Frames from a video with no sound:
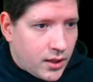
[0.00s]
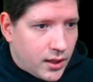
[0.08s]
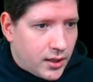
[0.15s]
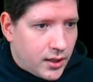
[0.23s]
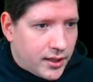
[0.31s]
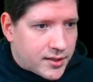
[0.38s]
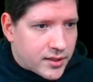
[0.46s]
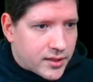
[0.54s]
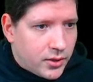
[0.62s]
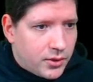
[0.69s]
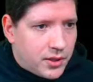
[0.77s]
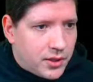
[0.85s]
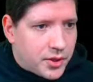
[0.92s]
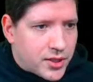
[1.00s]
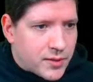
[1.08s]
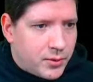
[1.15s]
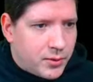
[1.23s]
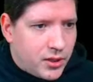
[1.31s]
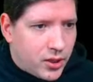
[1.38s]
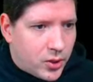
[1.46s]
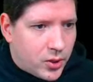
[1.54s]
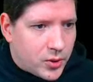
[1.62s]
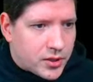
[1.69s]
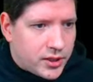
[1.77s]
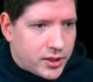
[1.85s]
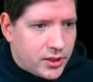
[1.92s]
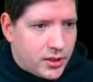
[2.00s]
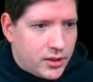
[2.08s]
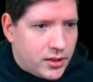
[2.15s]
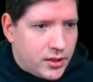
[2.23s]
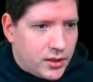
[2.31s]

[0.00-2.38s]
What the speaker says: so this will hold the